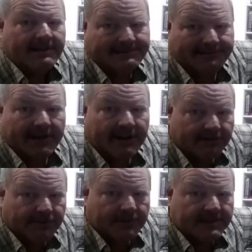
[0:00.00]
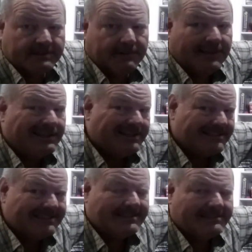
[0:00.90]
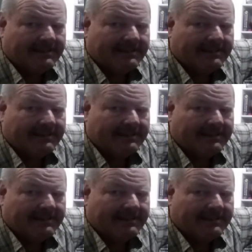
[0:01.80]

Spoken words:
also a higher voltage supply like a 6